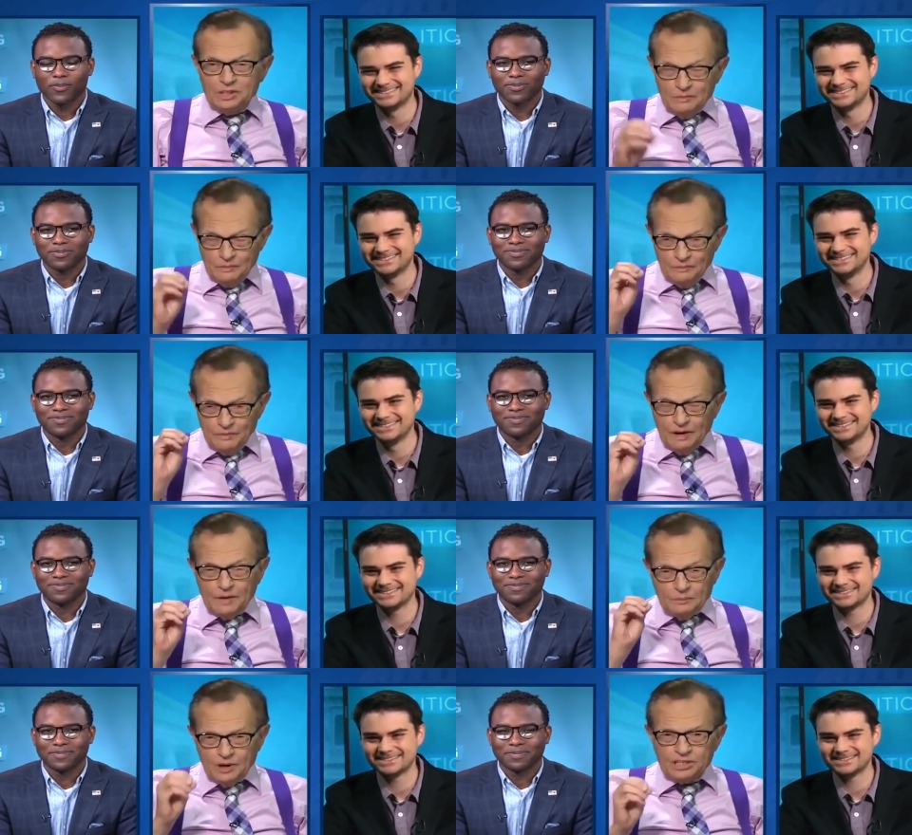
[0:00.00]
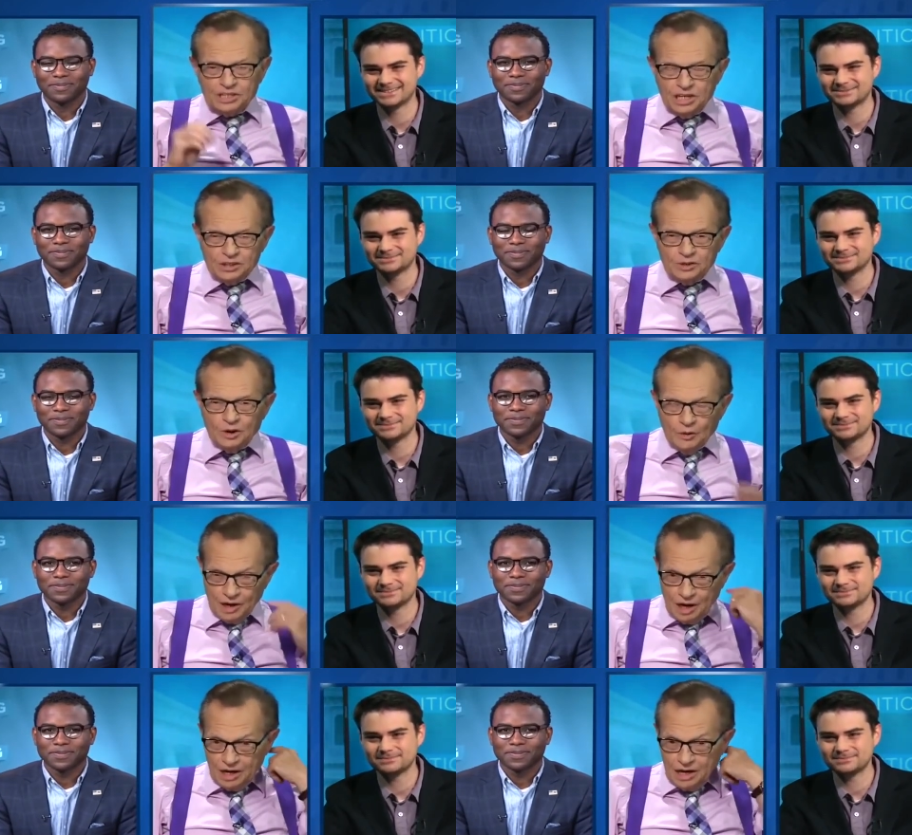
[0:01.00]
Speaker 1: very pressing issue
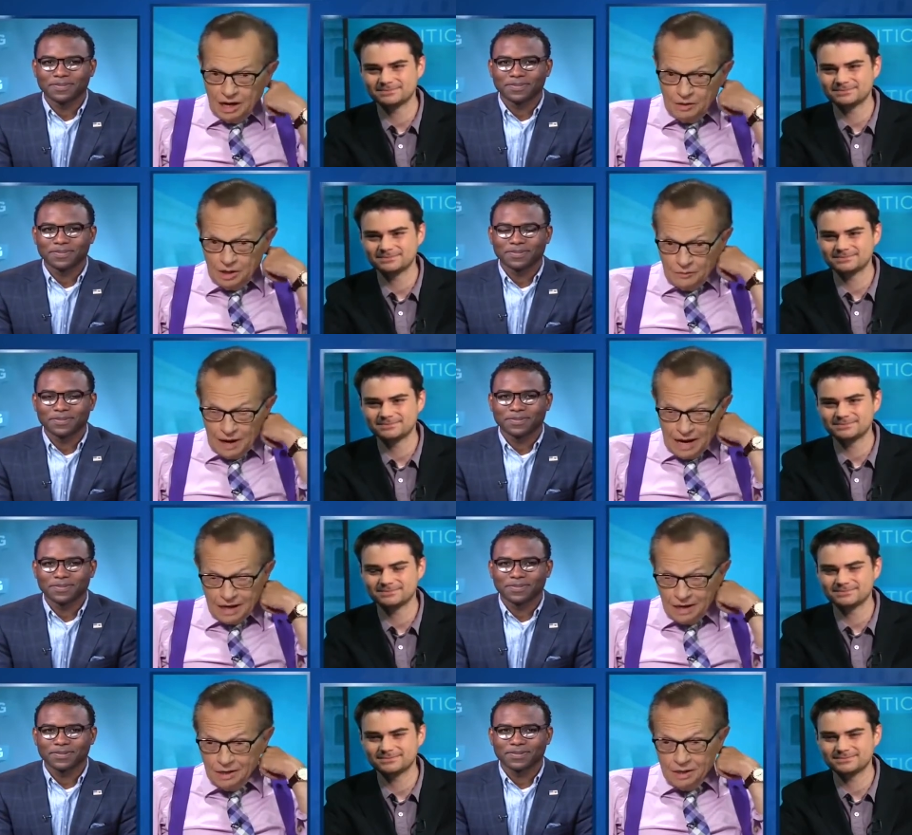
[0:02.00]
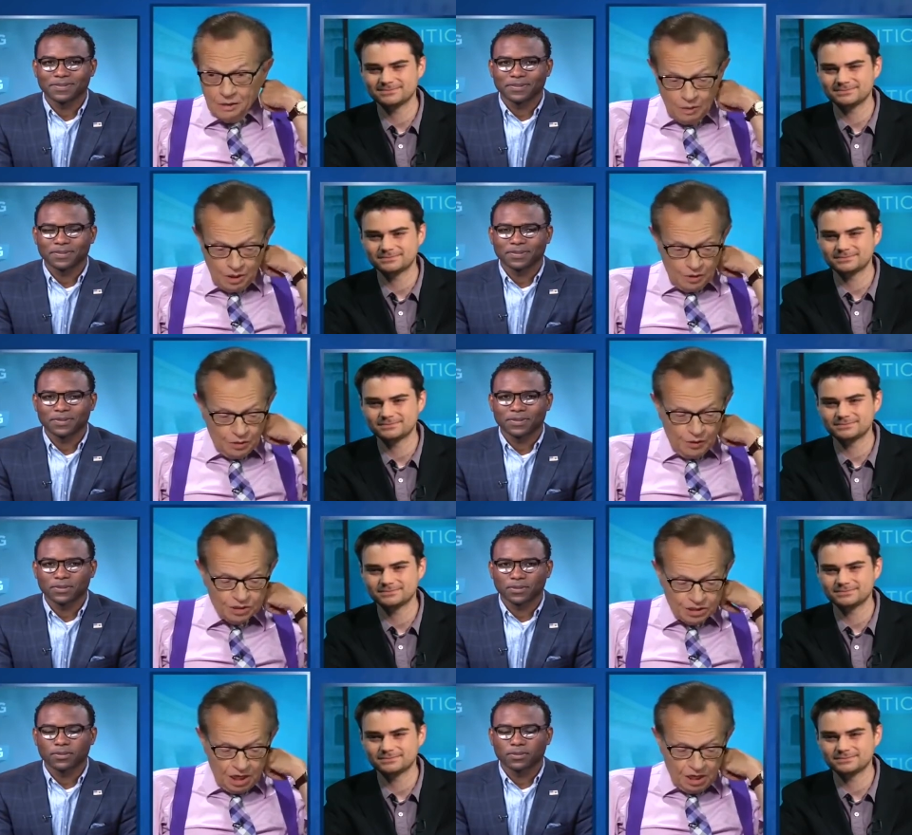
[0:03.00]
going on now in Iraq. What are your
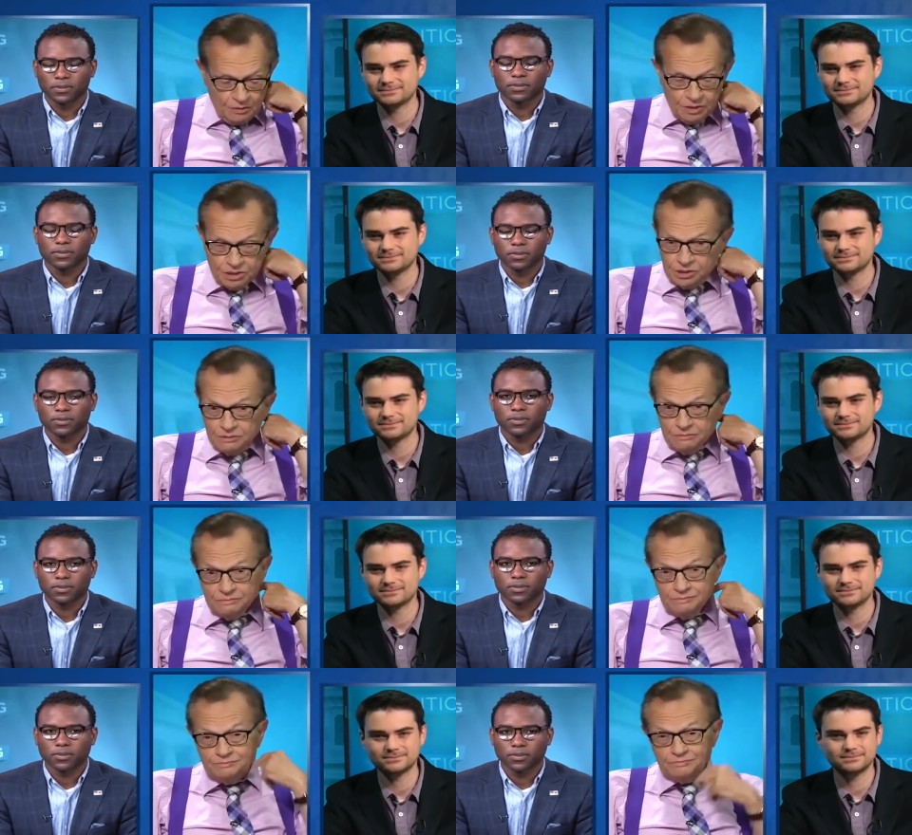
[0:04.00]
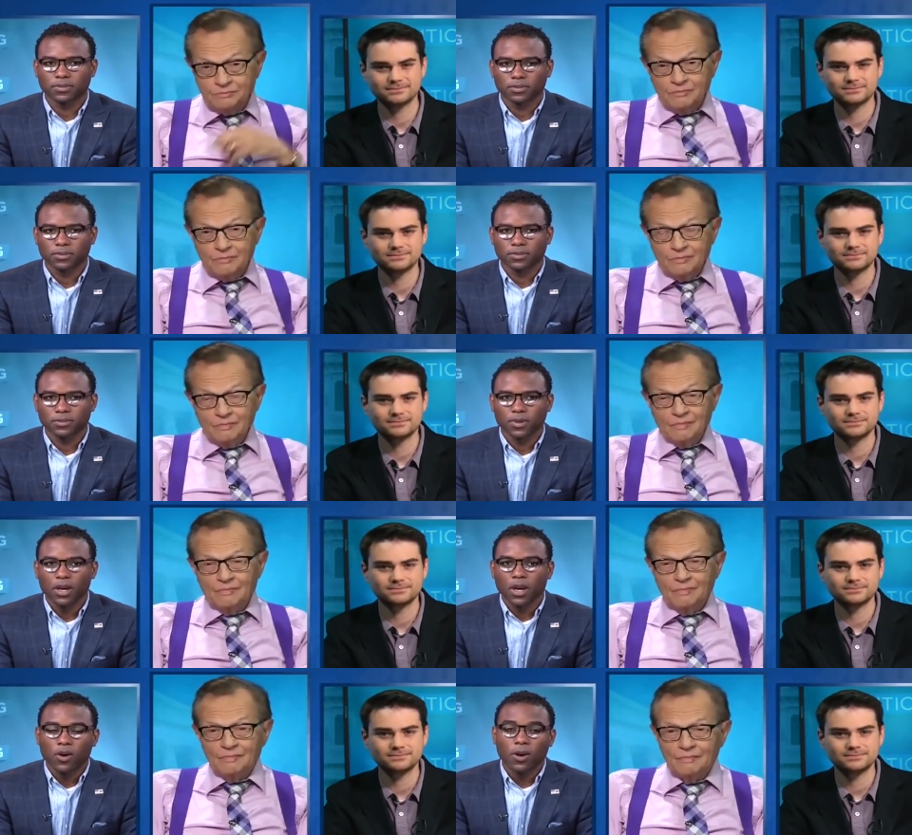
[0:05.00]
thoughts on it, Richard?
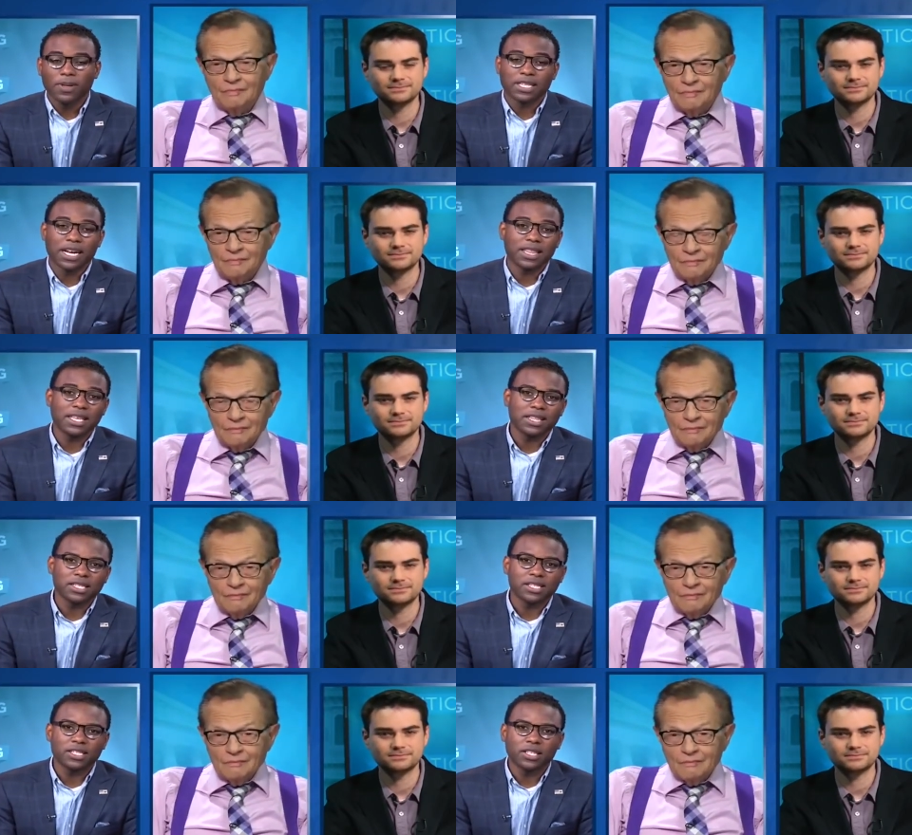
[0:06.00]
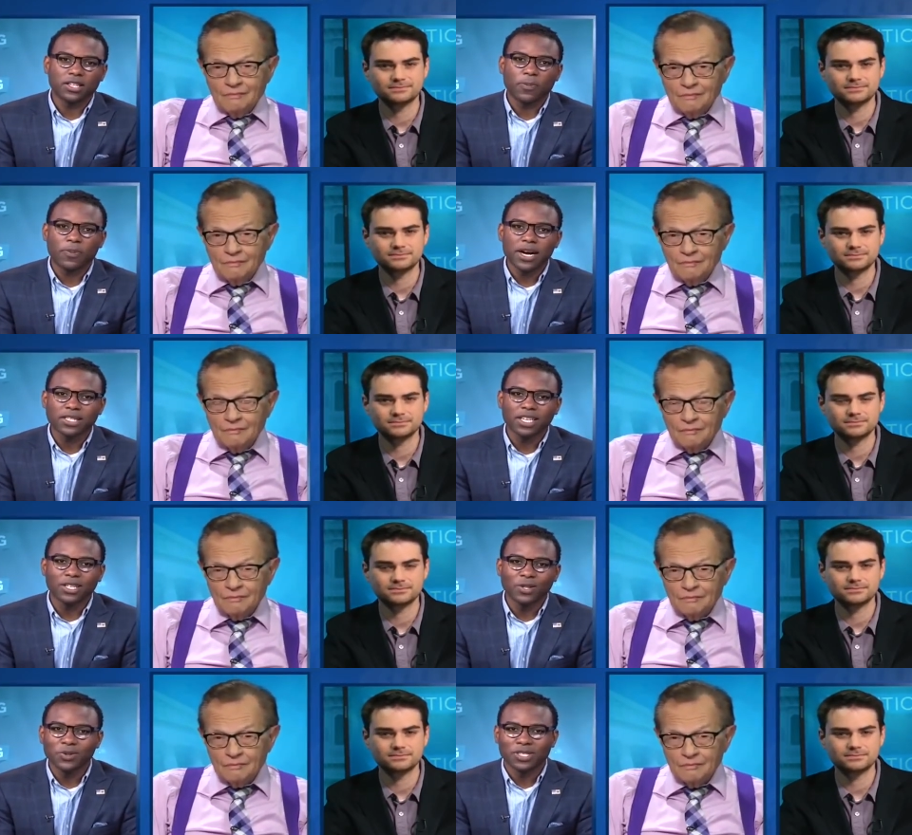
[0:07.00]
Speaker 2: Well, listen, I think this is the
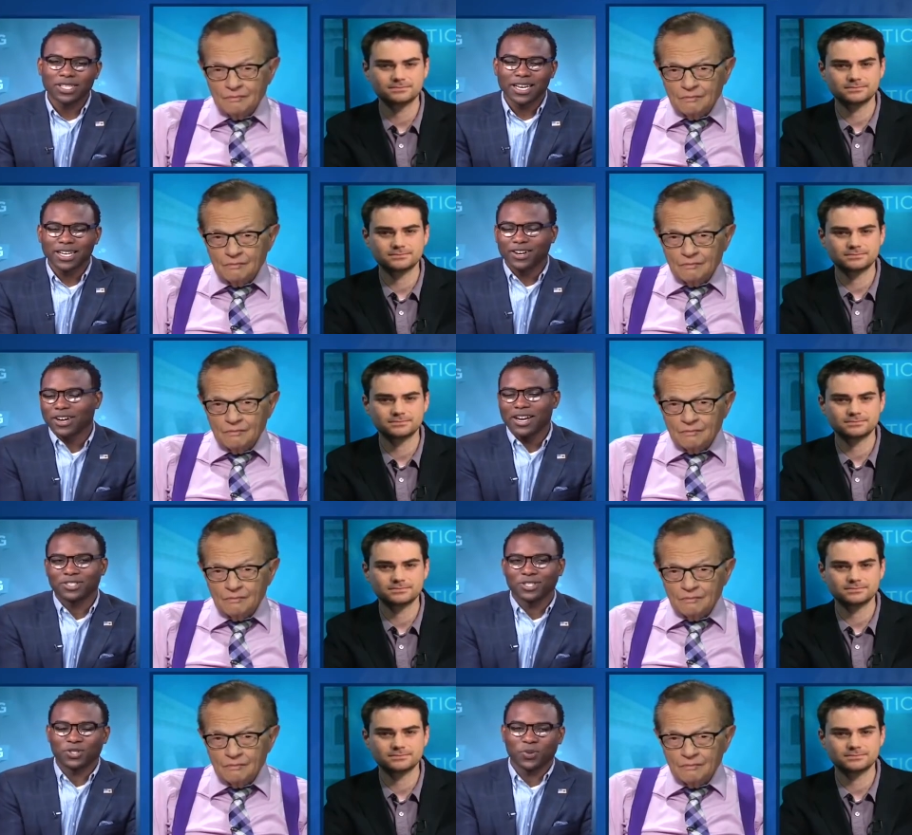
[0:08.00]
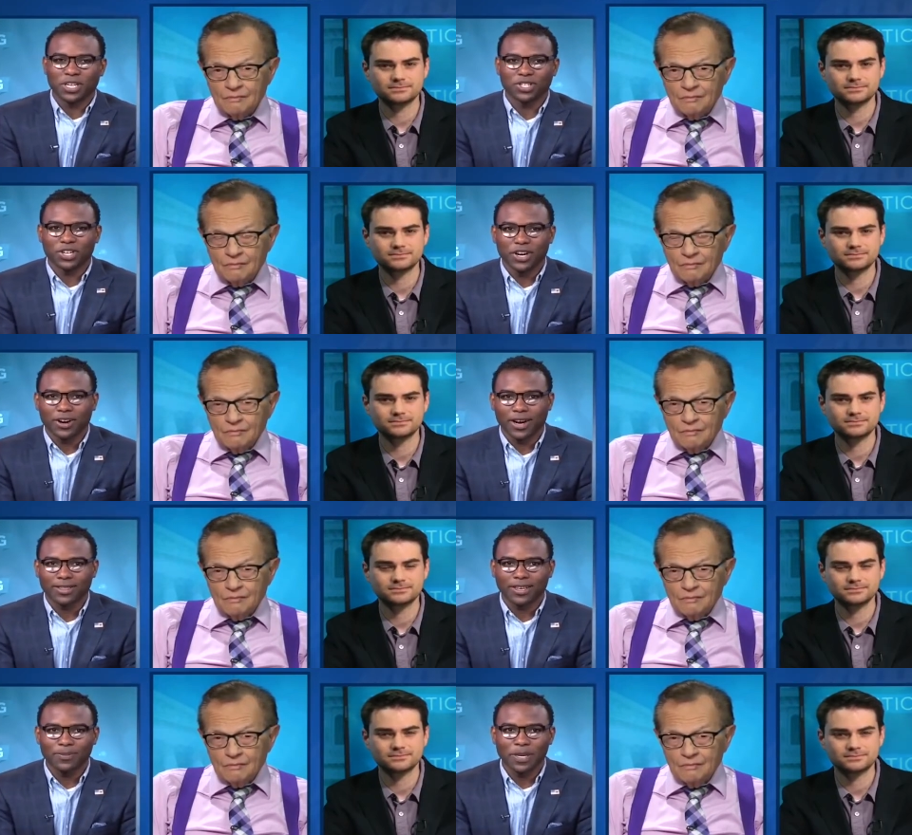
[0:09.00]
president loses any on any situation here,
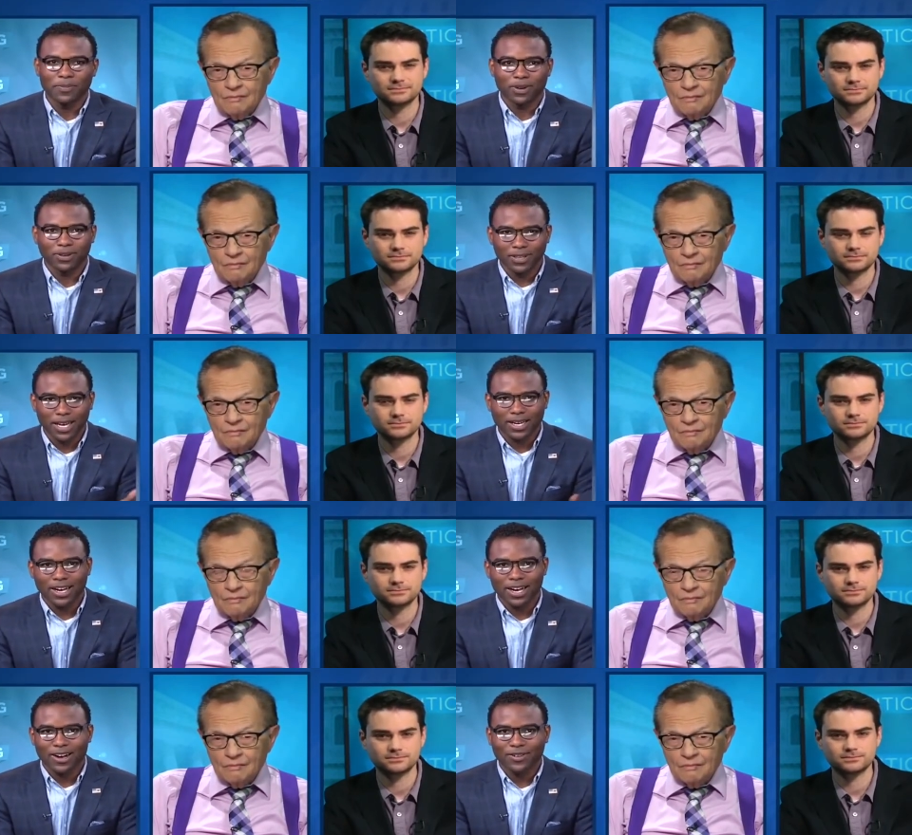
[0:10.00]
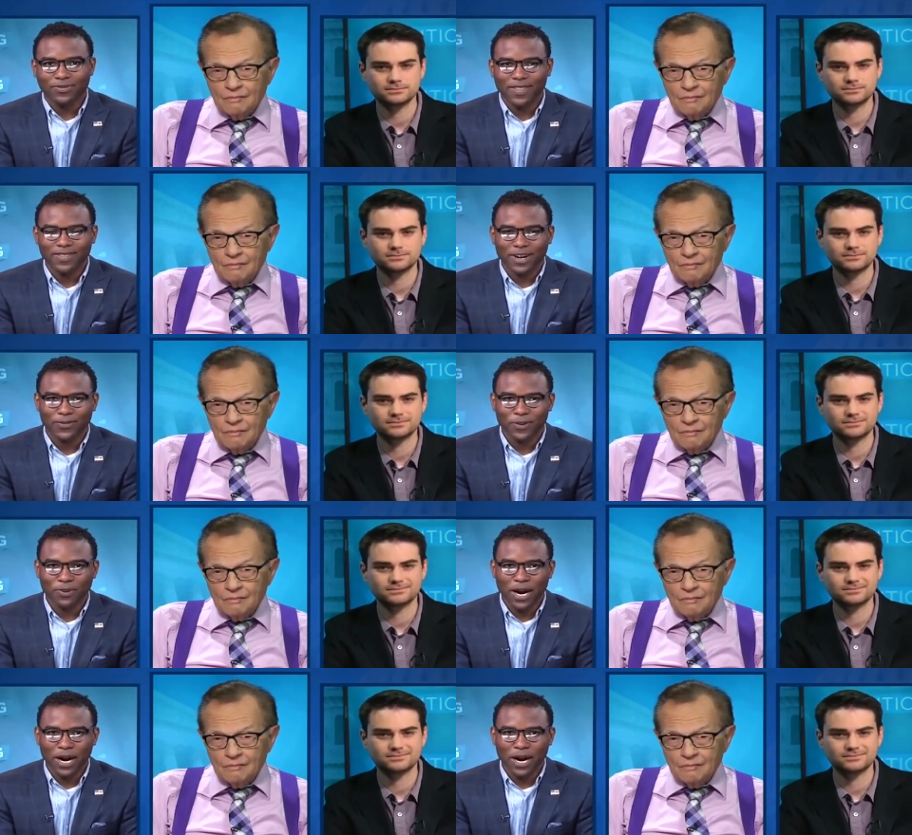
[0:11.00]
and I think people like uh, our friend there from